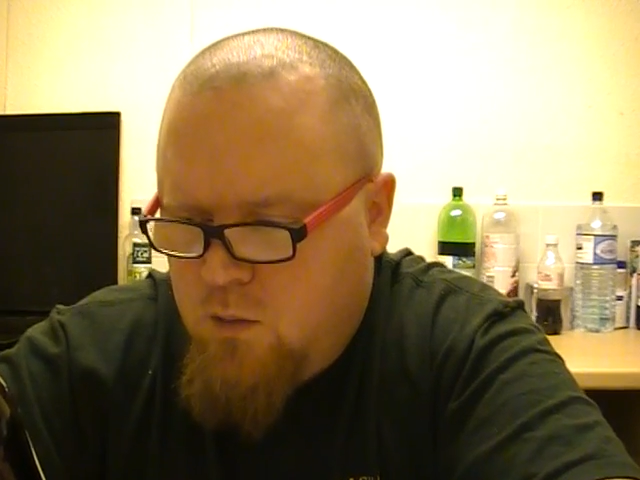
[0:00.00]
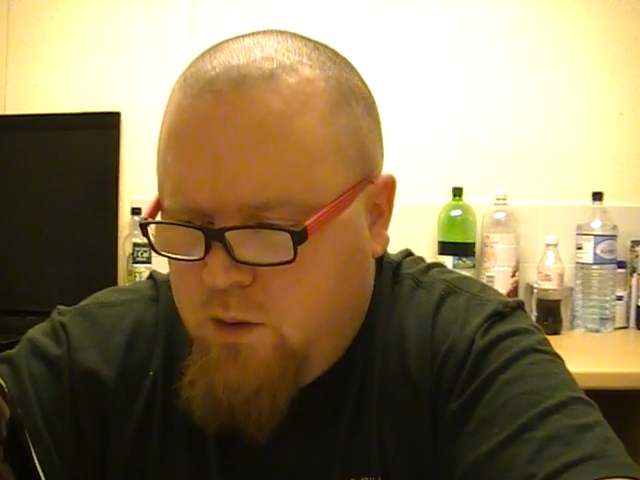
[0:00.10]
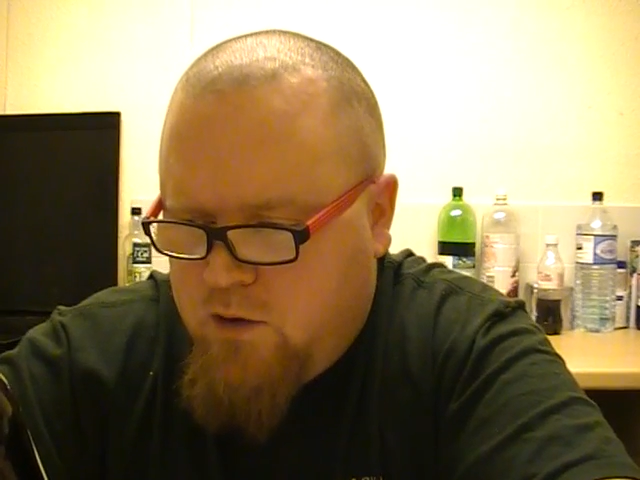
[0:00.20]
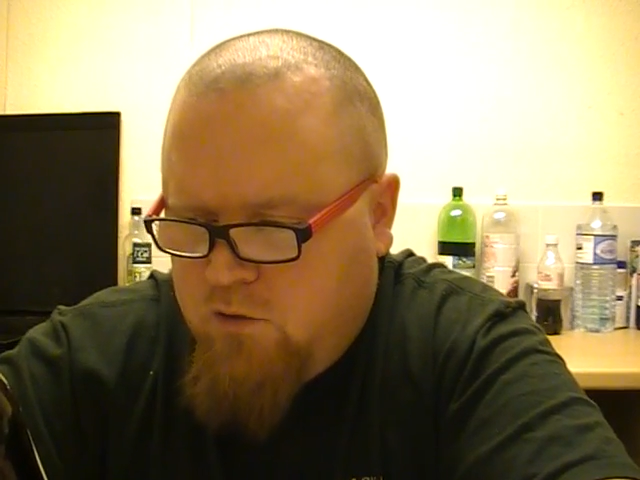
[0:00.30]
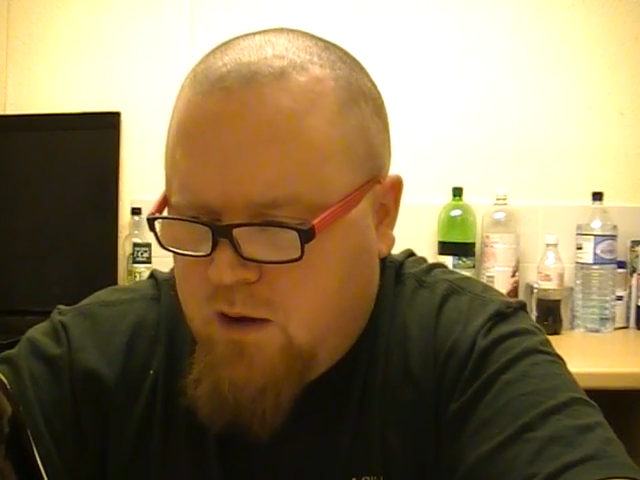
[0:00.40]

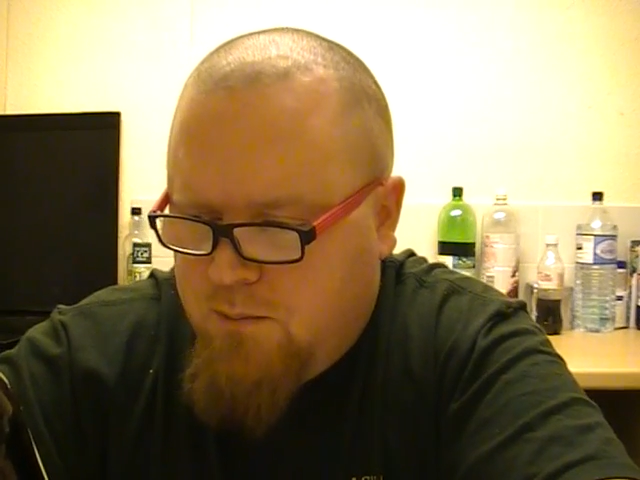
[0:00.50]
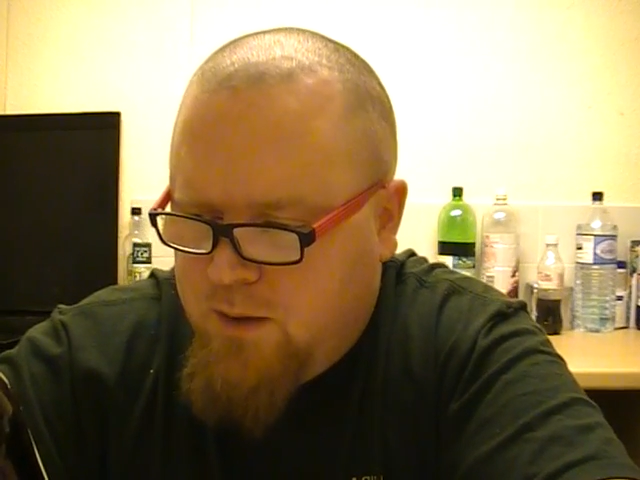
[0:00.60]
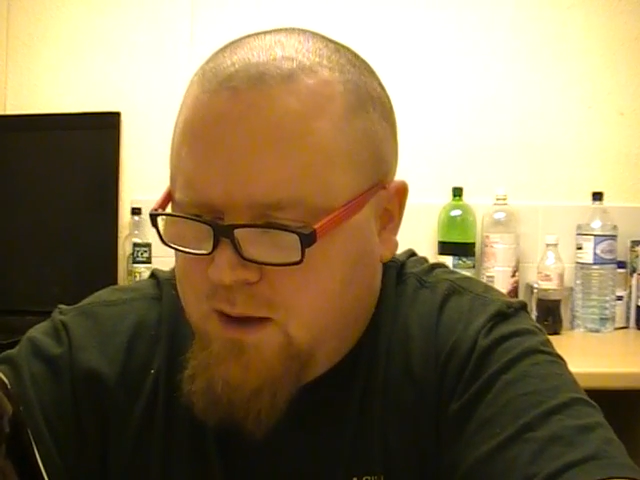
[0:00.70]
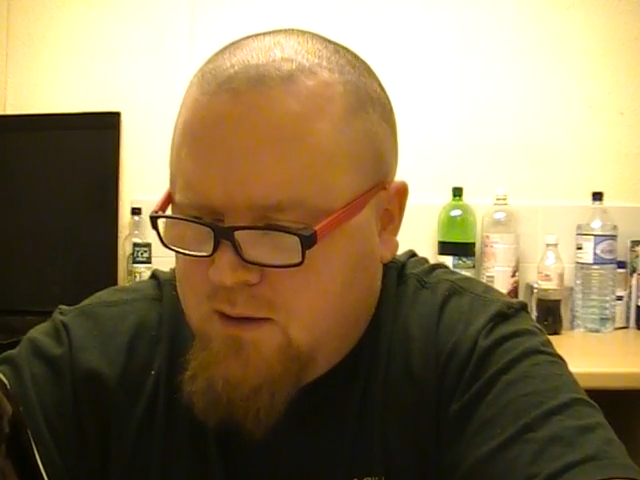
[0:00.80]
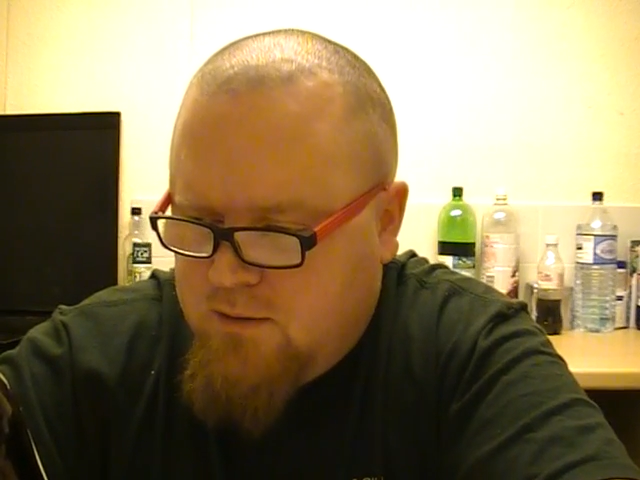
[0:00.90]
we create
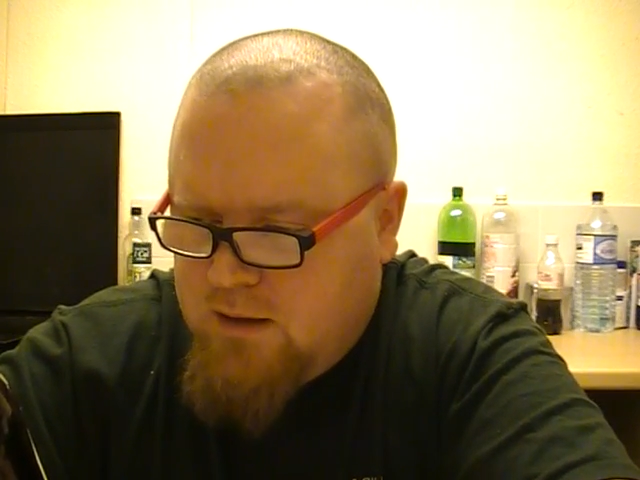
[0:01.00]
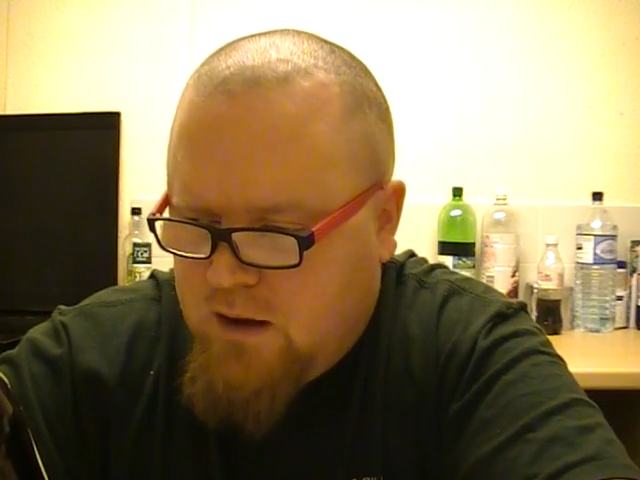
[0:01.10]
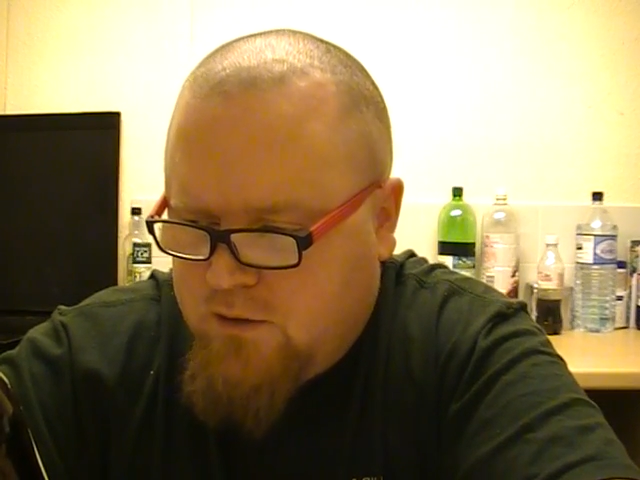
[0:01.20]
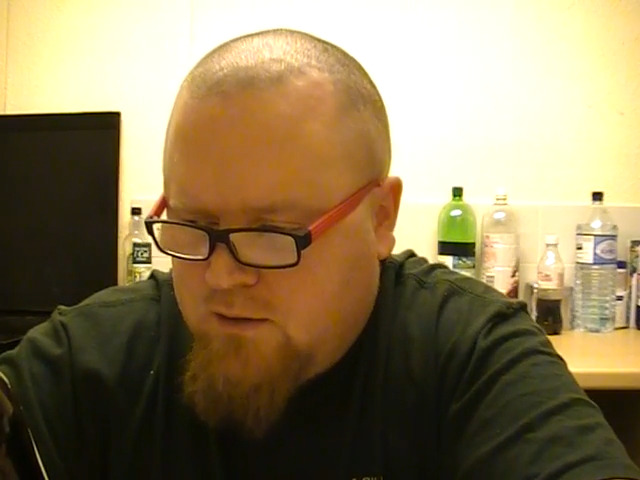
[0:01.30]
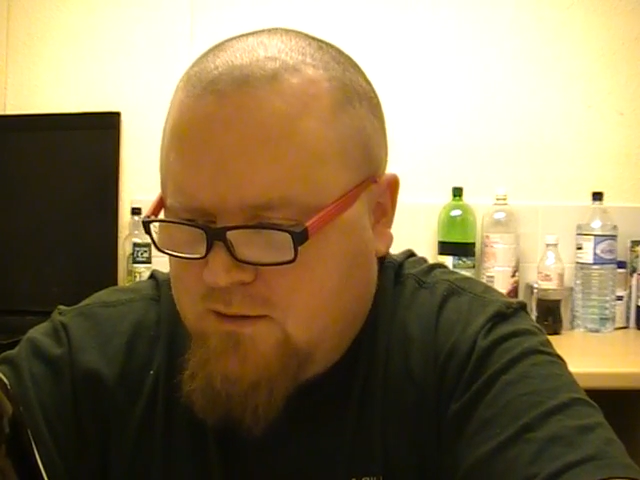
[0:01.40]
beers that
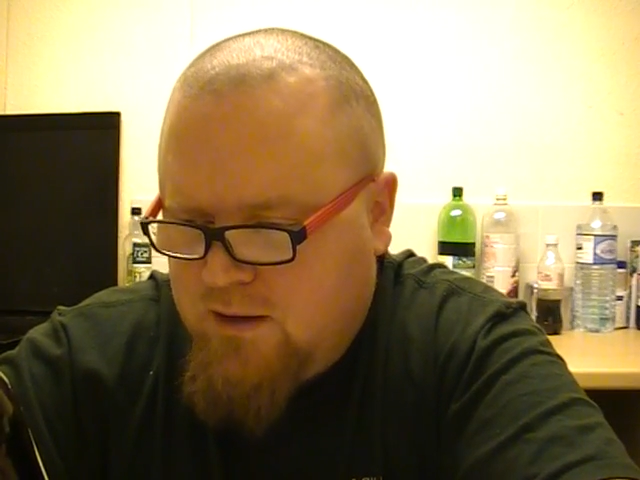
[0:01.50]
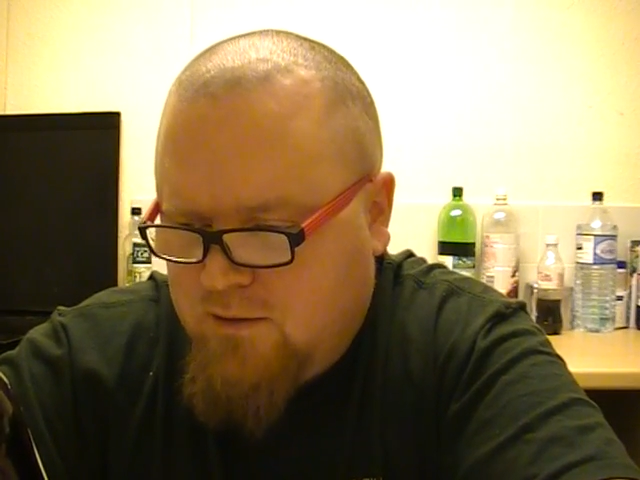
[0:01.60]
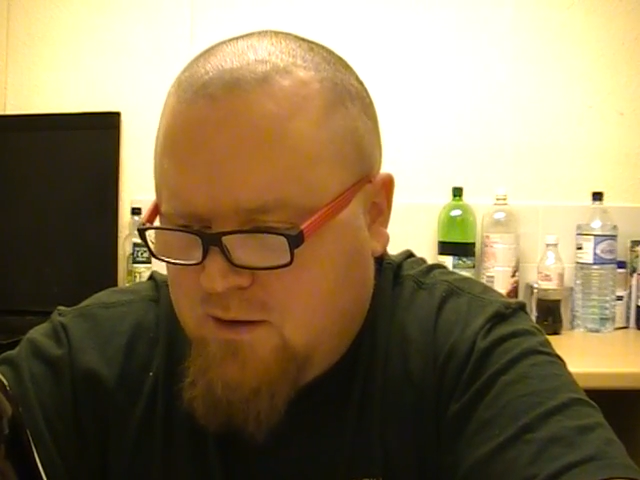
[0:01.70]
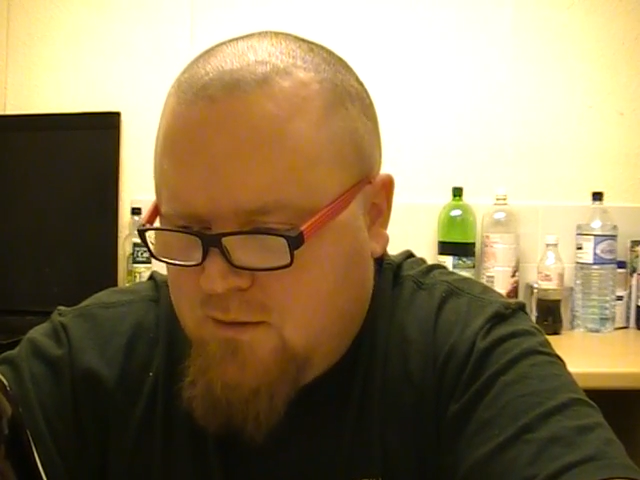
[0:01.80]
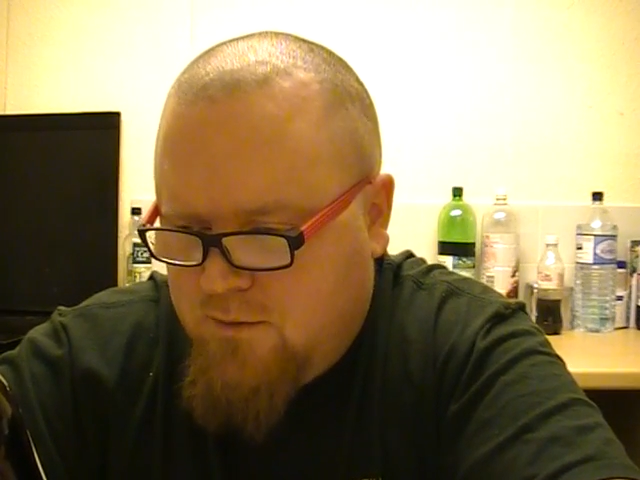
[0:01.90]
are
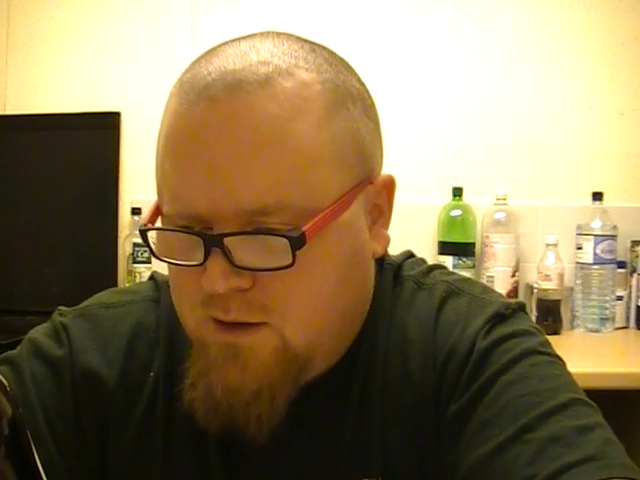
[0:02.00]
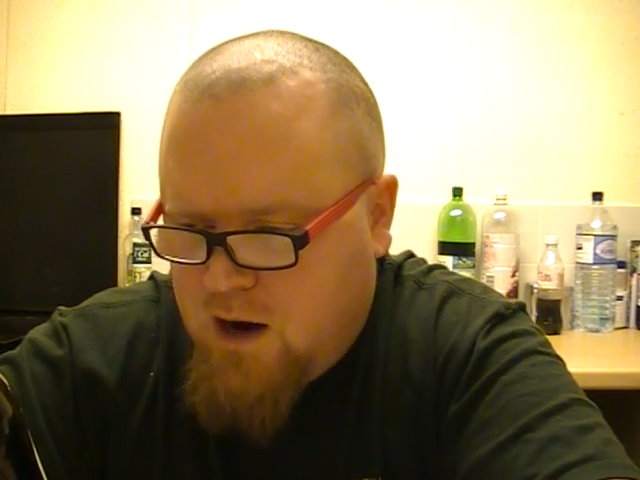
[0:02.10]
distinctive,